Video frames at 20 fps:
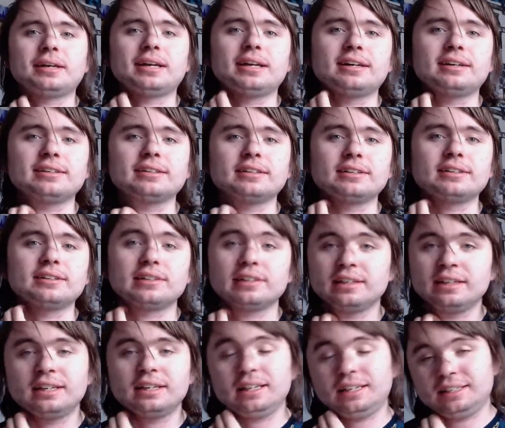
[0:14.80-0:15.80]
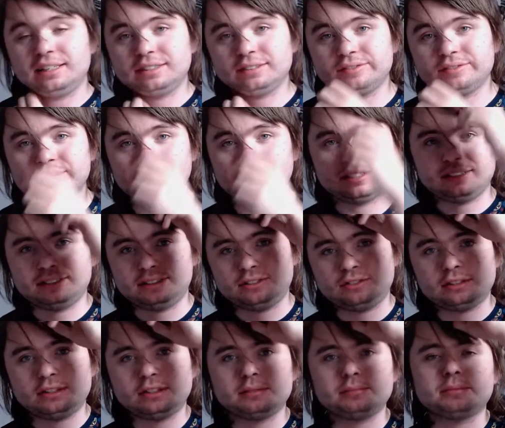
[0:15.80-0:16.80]
hair here, and I've
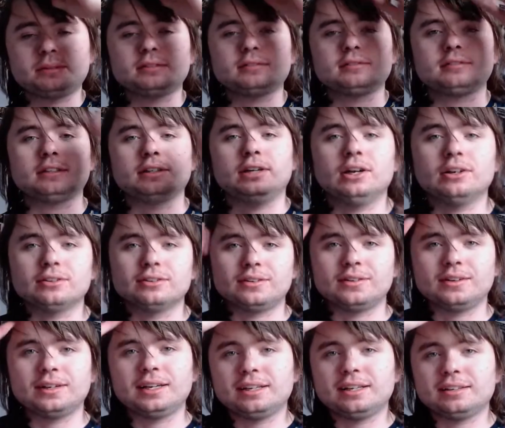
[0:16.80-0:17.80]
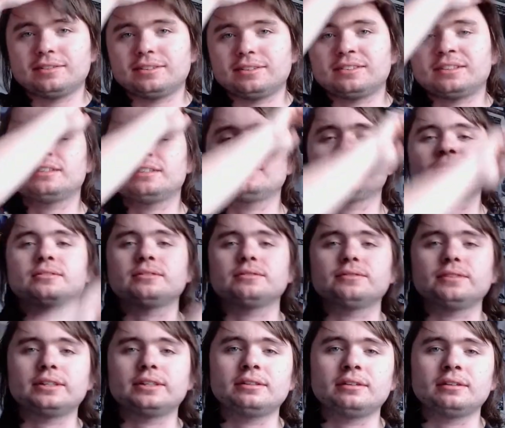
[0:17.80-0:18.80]
treated myself, so I'm going to do a
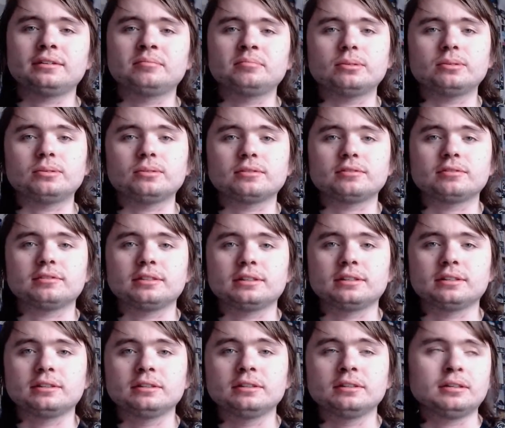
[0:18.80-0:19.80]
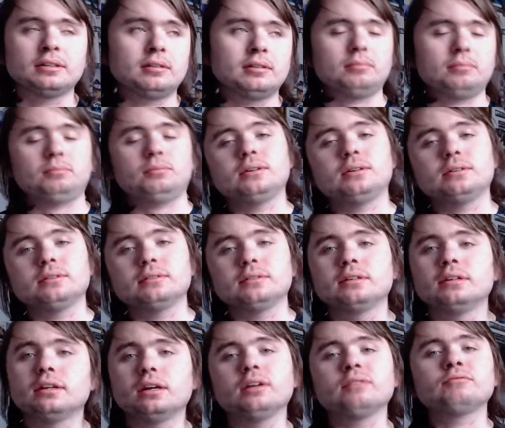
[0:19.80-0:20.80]
vinyl unboxing. Well,
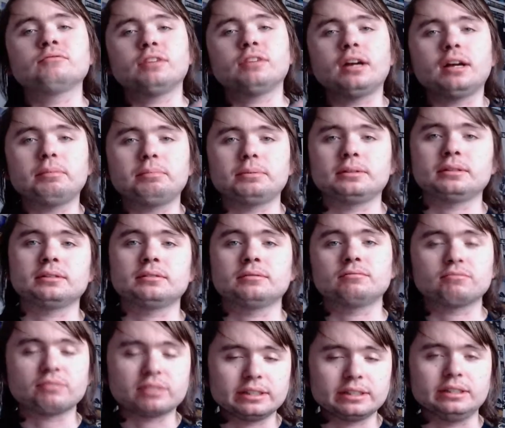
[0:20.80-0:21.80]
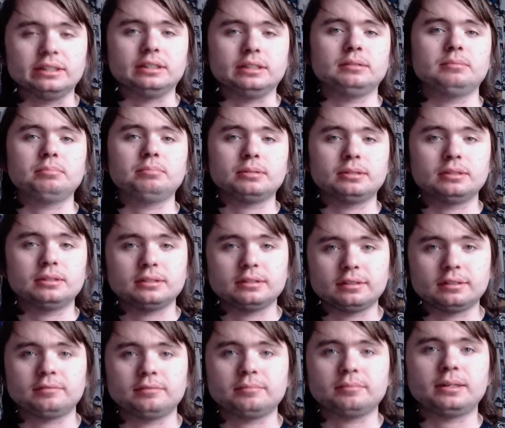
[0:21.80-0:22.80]
unwrapping, really, but it
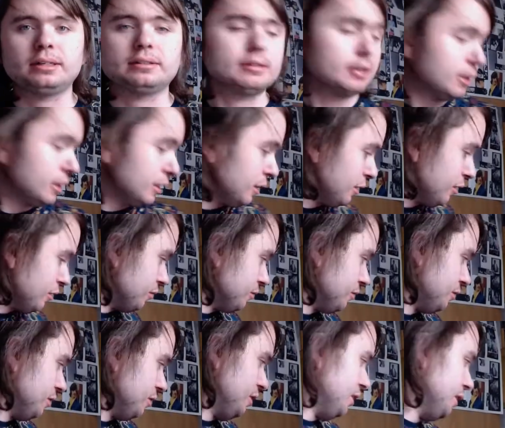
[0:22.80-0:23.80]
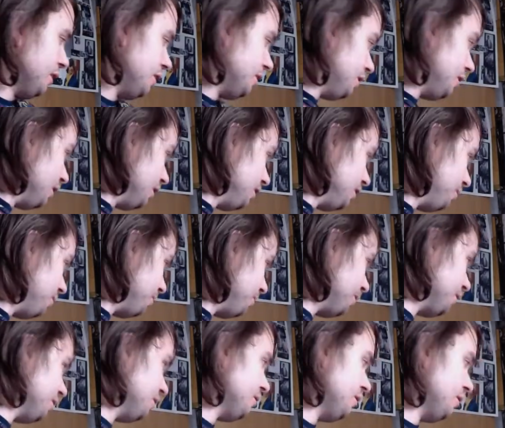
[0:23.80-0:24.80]
doesn't matter. So today, we're
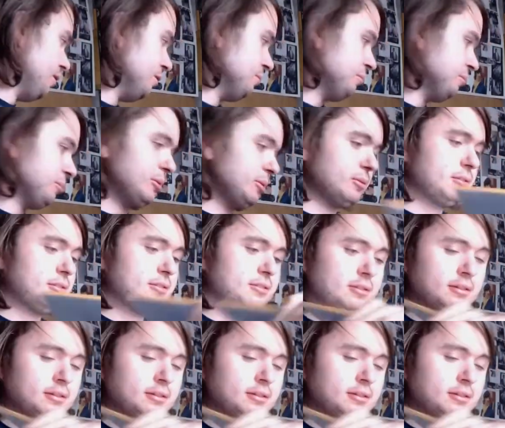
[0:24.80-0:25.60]
going to unbox